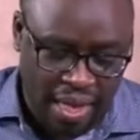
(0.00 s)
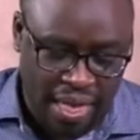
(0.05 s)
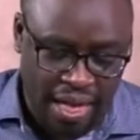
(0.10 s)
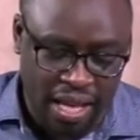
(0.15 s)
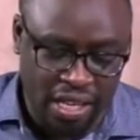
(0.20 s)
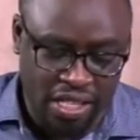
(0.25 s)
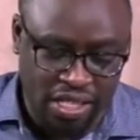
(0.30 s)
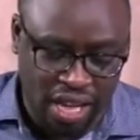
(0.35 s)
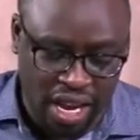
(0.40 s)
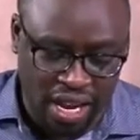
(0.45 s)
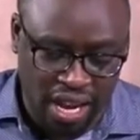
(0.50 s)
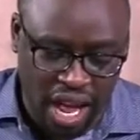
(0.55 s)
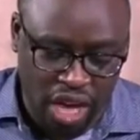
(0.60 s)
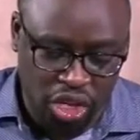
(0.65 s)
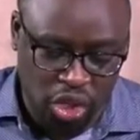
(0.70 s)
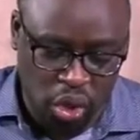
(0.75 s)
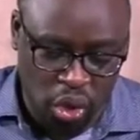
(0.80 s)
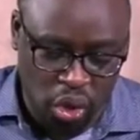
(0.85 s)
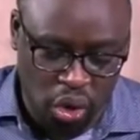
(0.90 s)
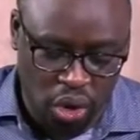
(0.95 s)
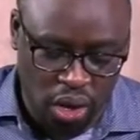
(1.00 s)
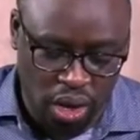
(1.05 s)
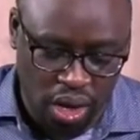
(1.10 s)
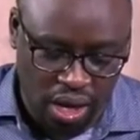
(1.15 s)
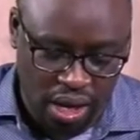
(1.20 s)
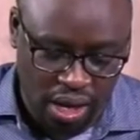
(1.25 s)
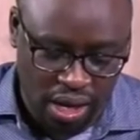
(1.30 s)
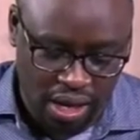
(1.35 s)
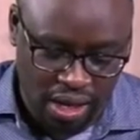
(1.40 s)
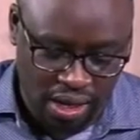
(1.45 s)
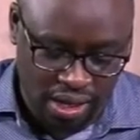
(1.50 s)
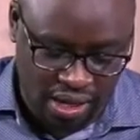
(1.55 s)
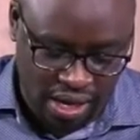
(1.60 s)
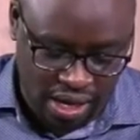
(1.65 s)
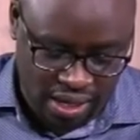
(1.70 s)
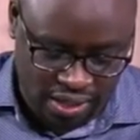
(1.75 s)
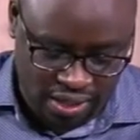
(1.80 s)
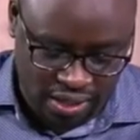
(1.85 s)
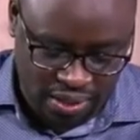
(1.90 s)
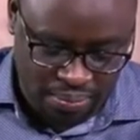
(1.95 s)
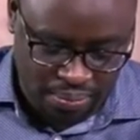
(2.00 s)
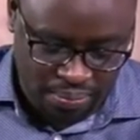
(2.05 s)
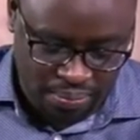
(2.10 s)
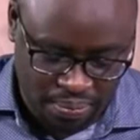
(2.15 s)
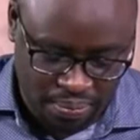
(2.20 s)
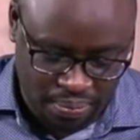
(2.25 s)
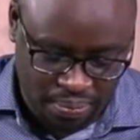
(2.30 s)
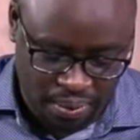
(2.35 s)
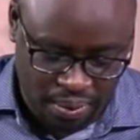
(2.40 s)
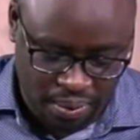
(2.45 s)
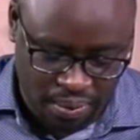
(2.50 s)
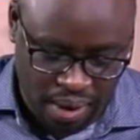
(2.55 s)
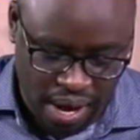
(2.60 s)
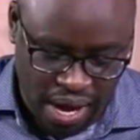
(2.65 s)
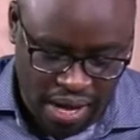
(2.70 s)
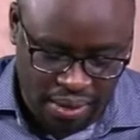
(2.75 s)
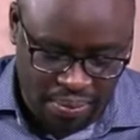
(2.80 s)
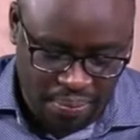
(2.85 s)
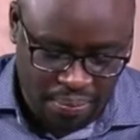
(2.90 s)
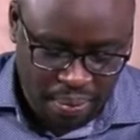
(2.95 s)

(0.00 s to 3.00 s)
international debt. All right?